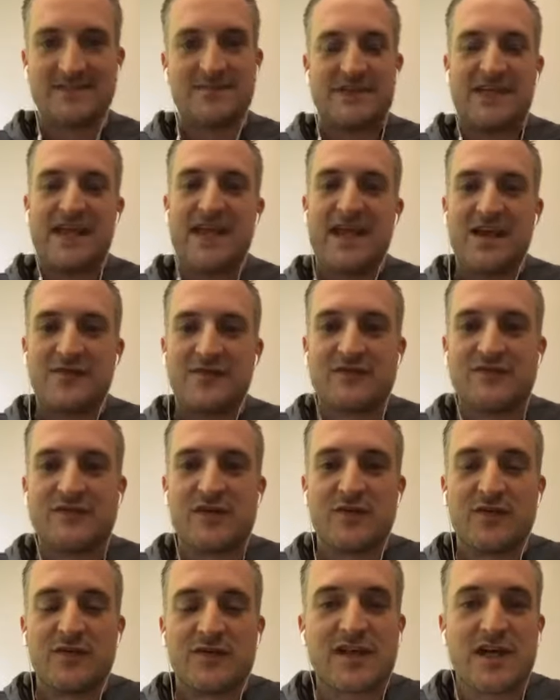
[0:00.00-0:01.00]
Yeah. So
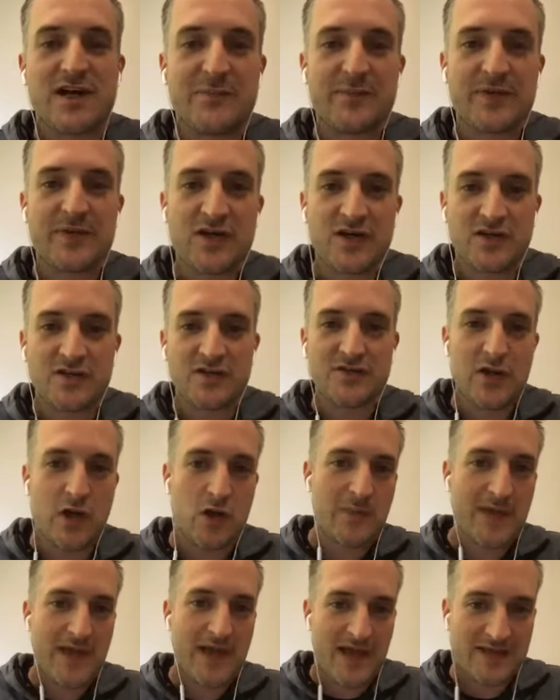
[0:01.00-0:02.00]
there's a company called
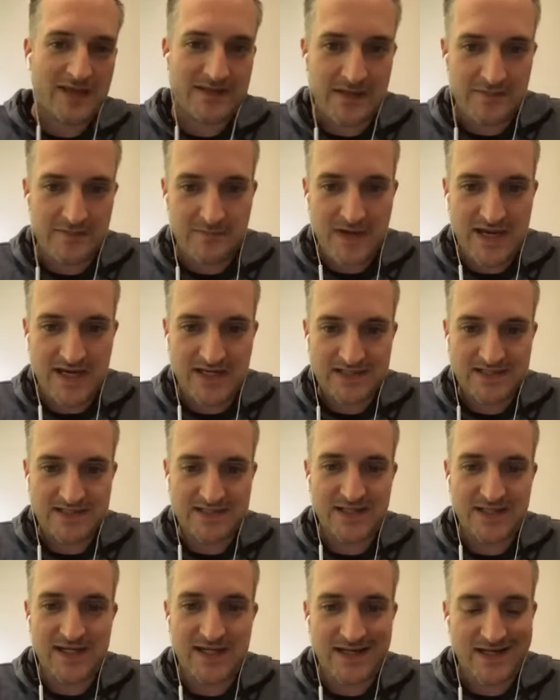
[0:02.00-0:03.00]
NOMAD that makes
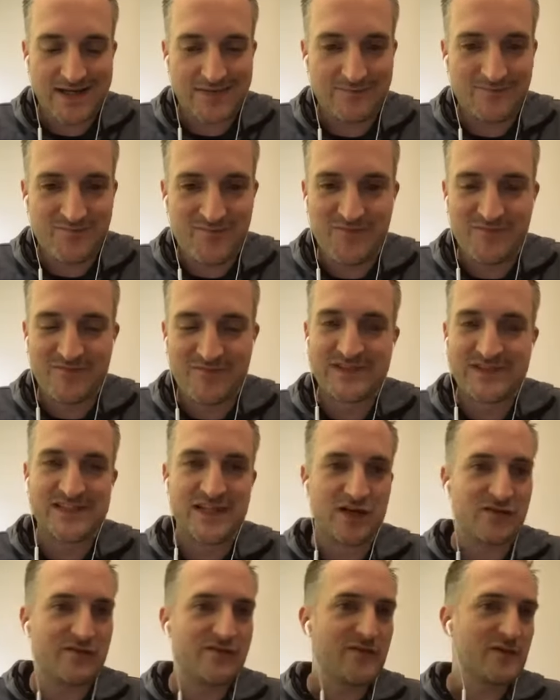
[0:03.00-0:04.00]

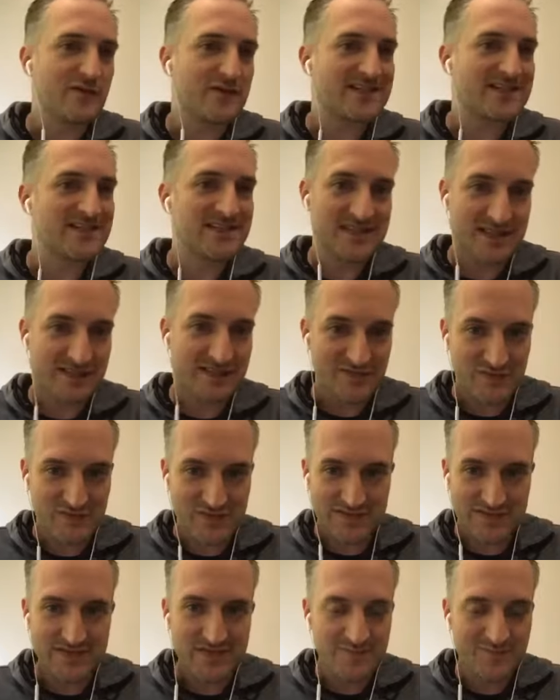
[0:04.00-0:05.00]
cell phone
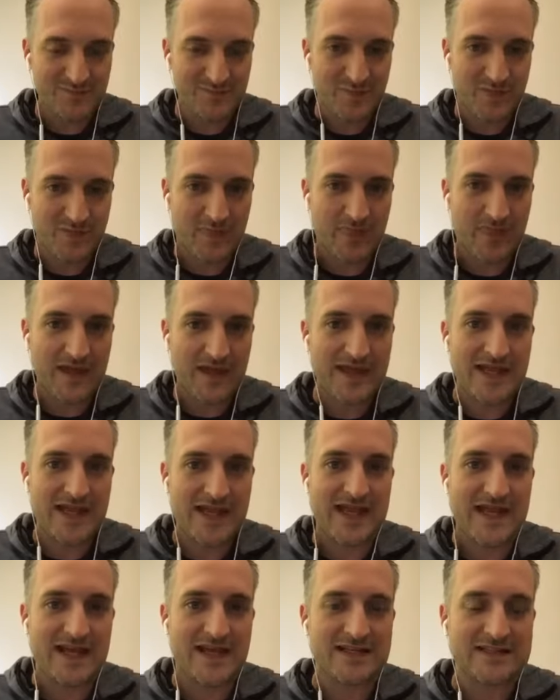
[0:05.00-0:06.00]
accessories,
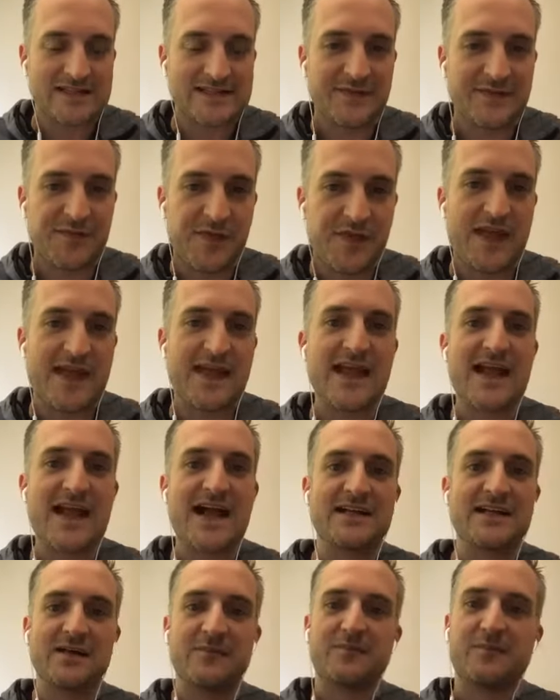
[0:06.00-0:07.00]
and they
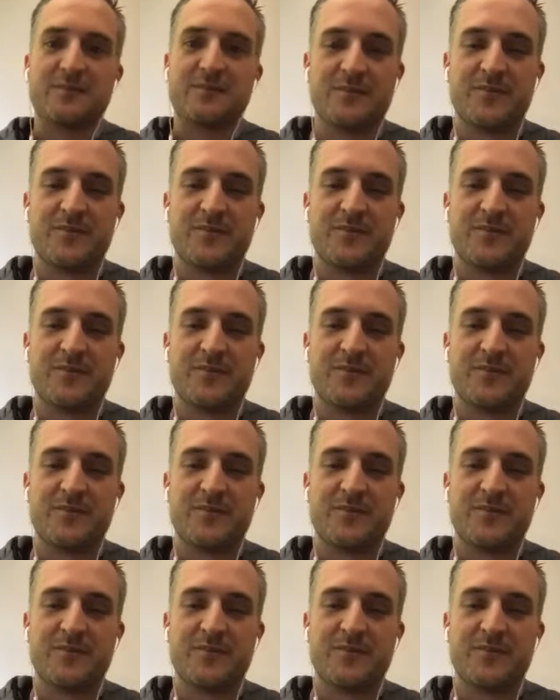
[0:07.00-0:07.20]
had a